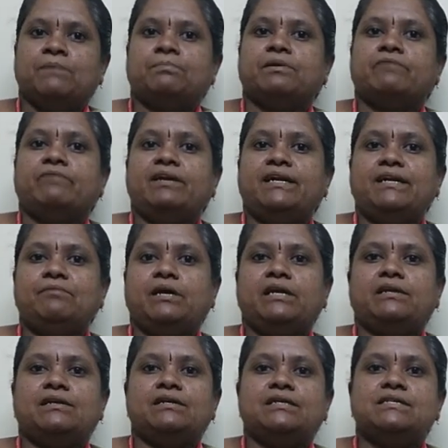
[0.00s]
Preventive
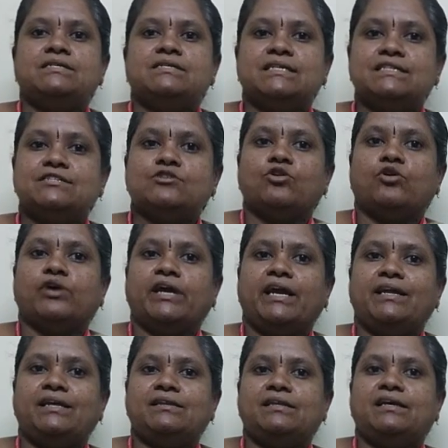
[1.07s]
maintenance is
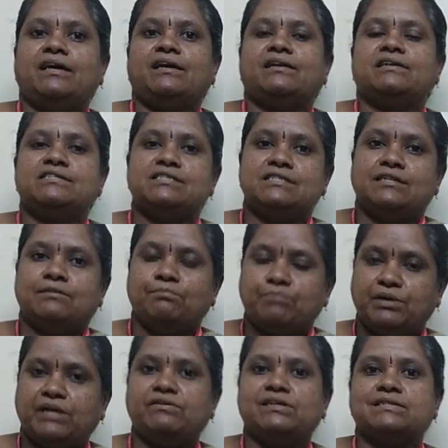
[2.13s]
locating the errors
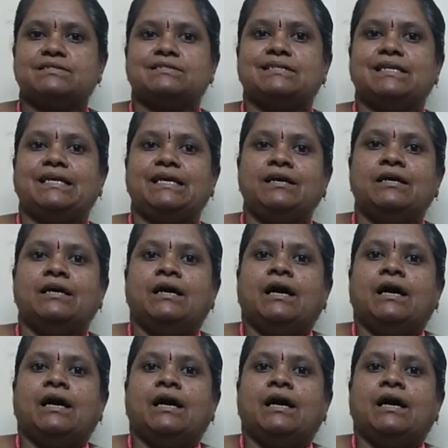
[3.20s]
previously